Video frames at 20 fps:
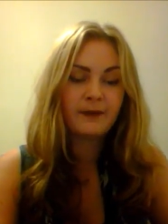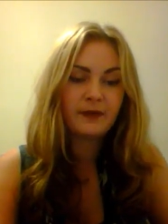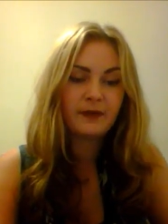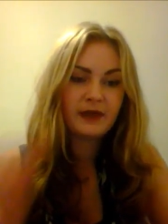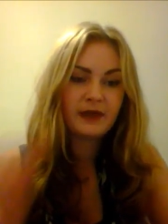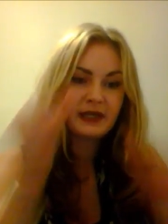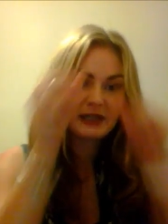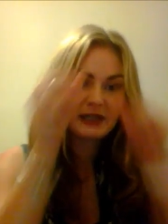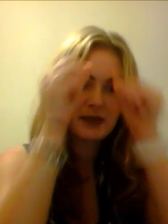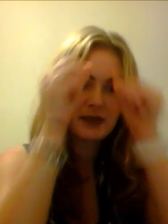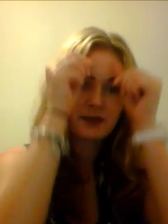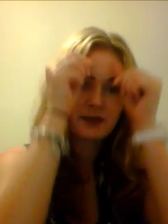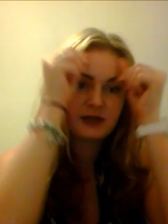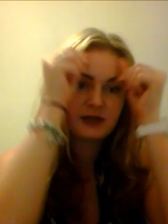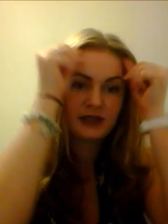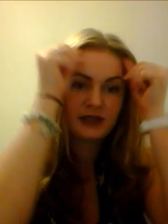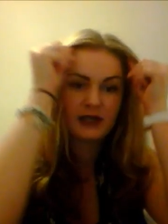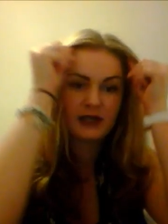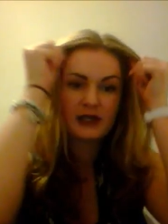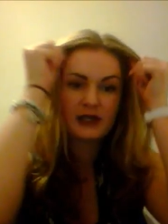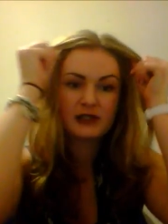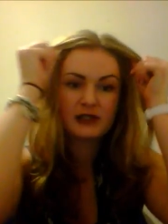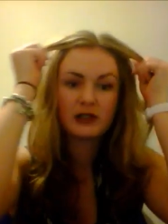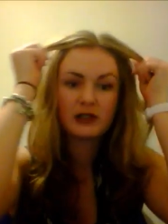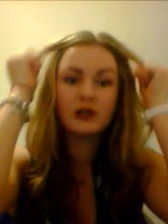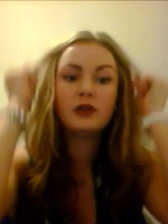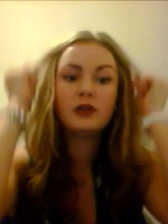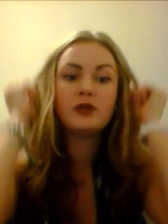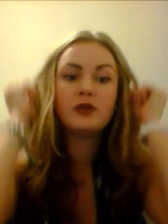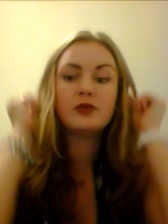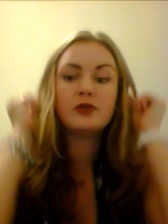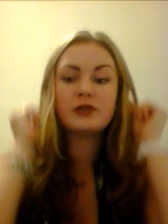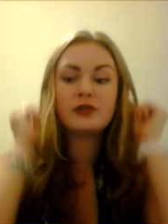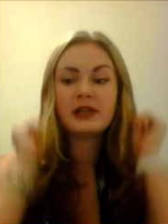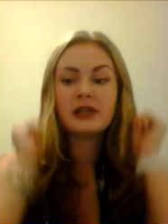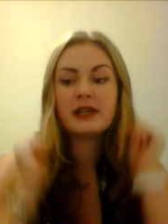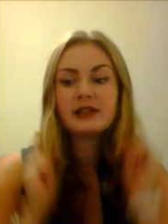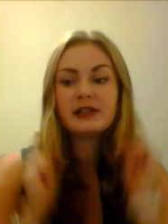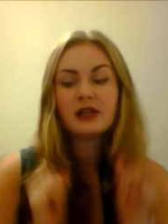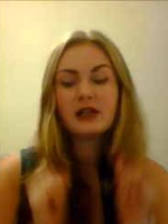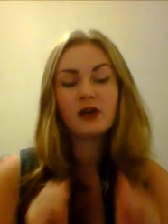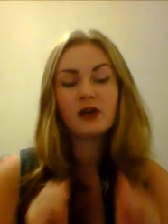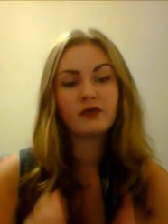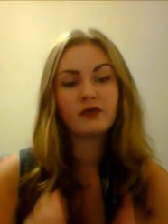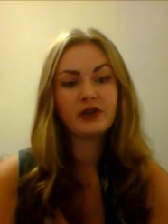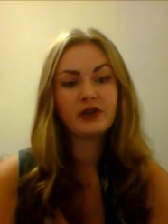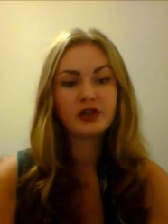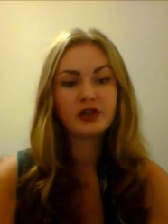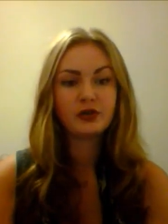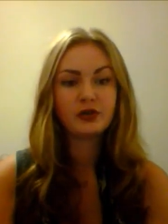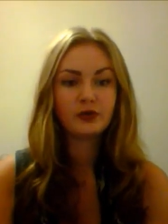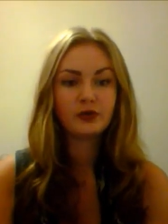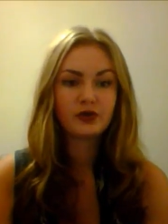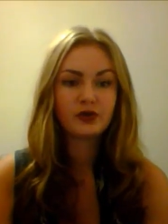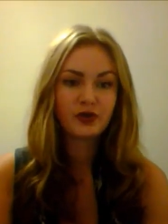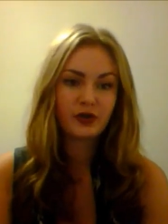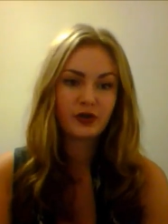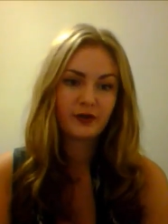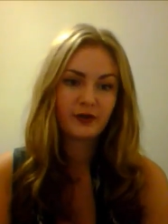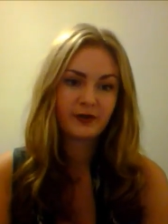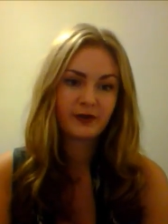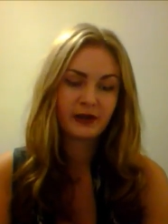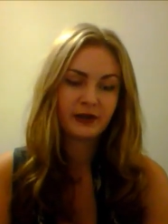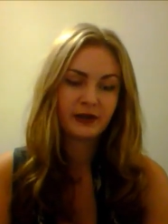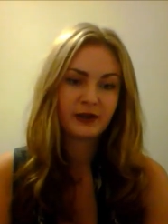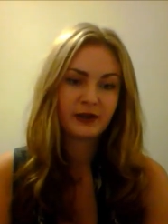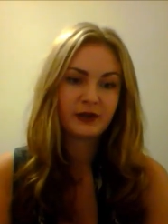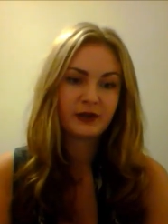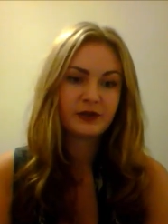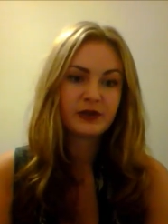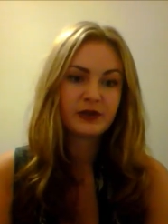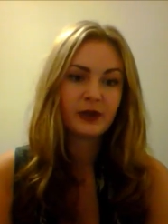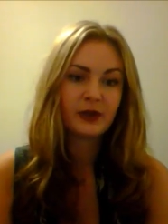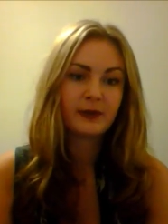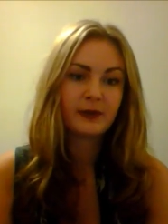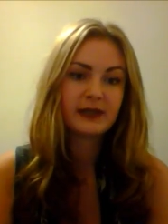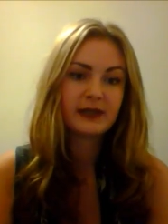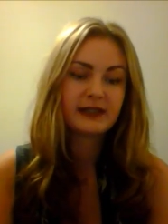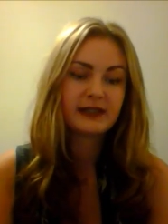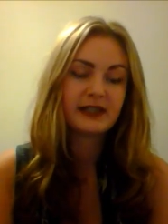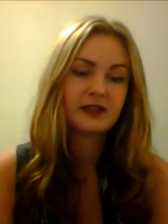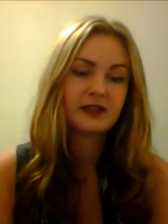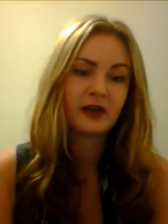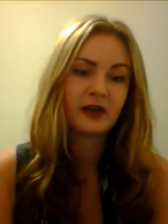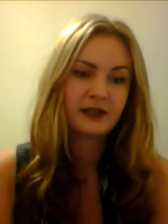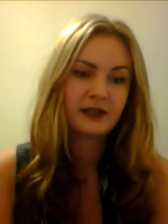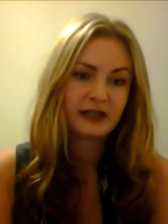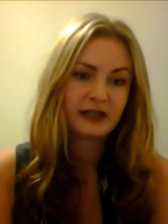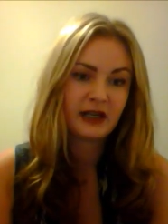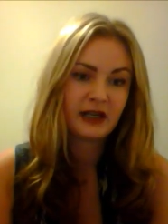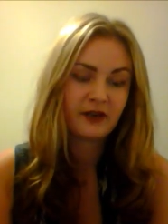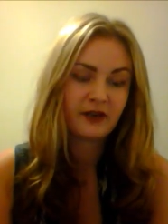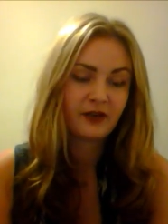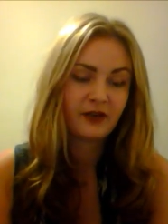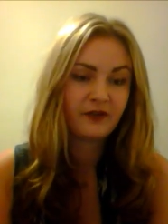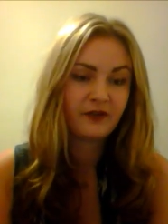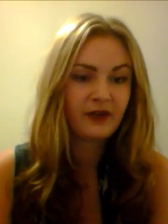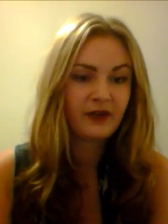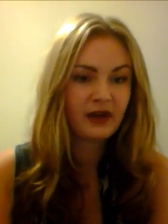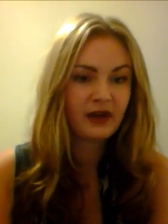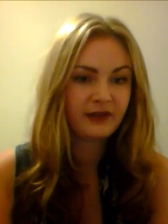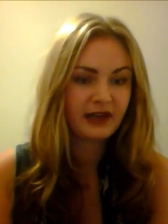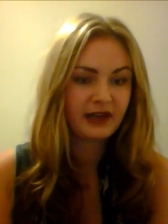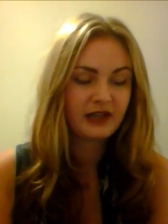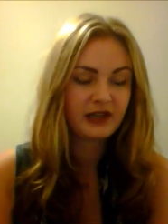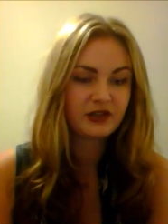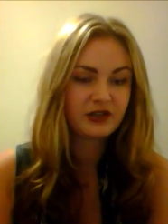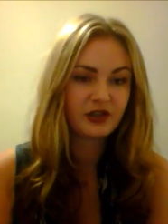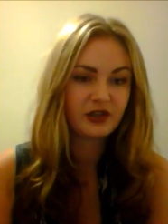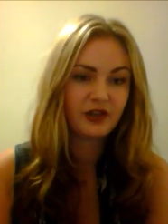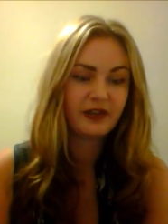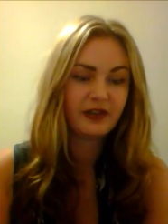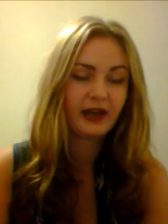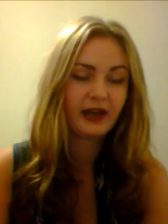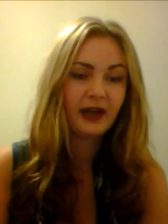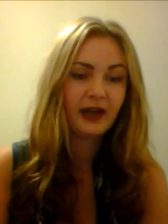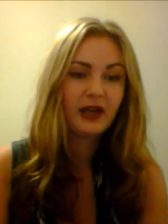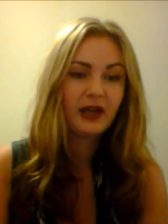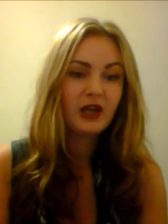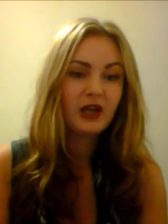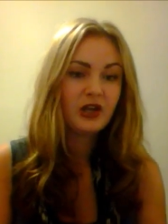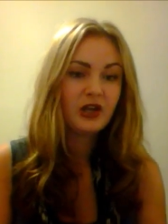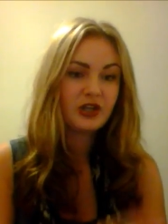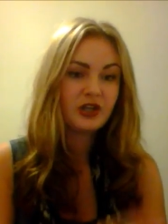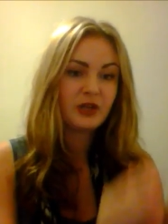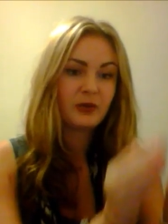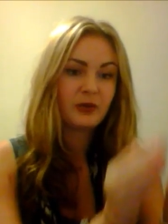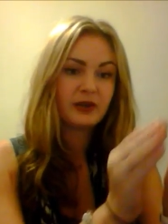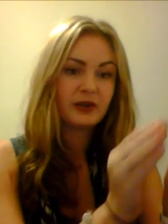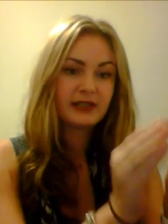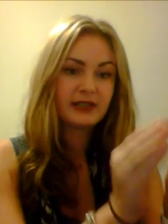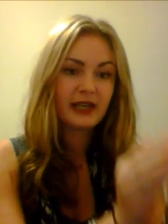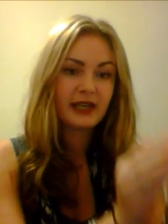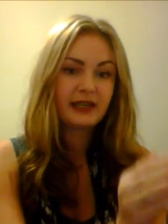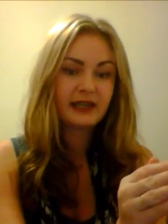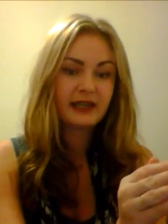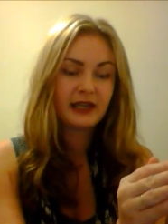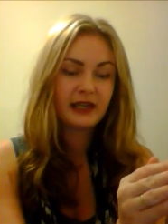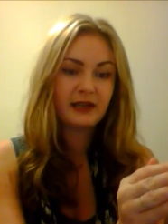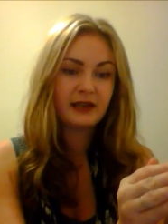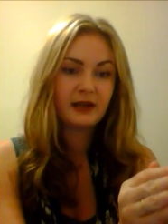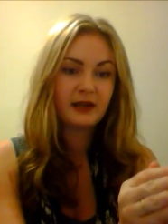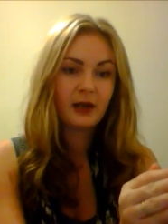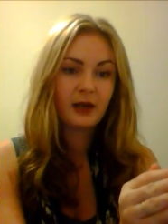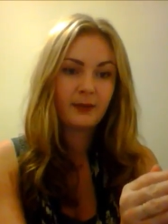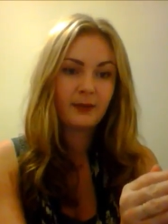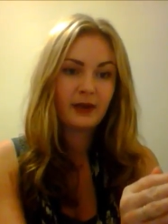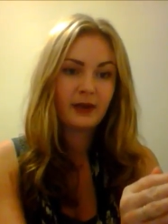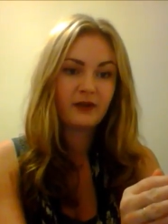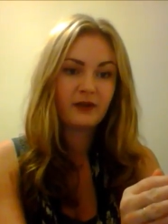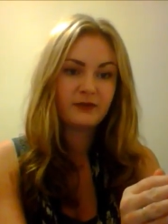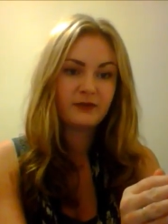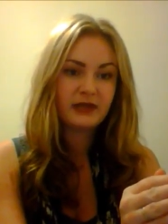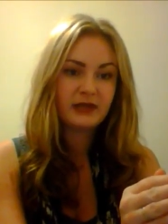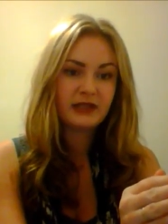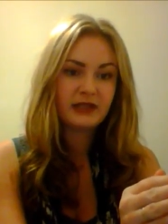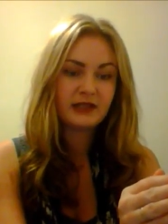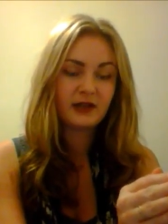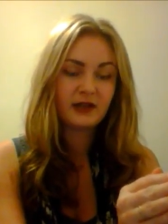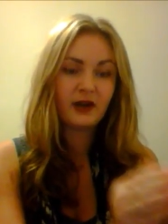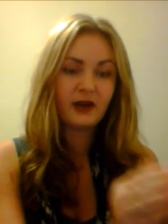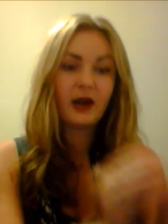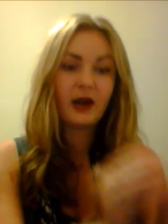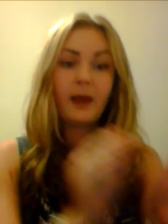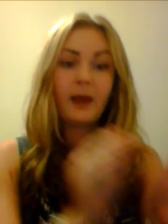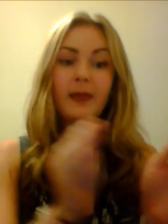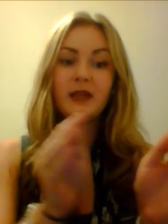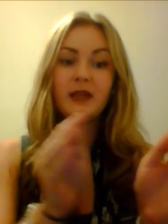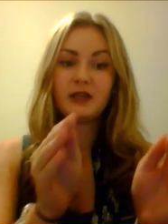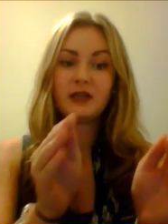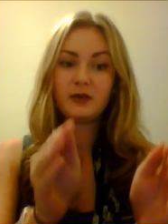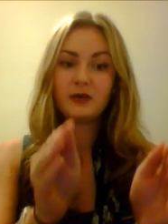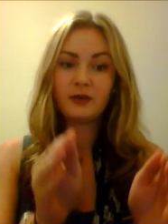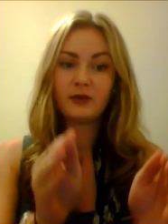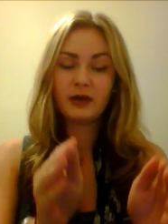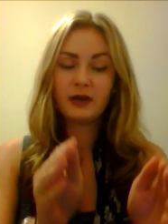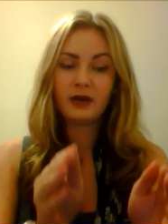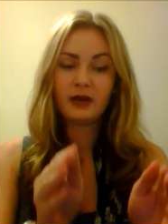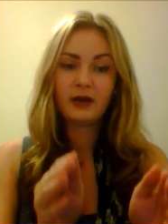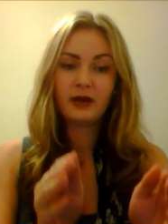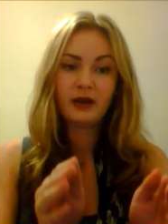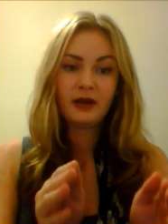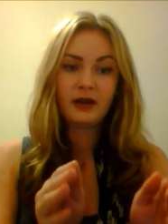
these images lose its original truth value. So it's this idea of variation, that you are taking a bit of media and then you are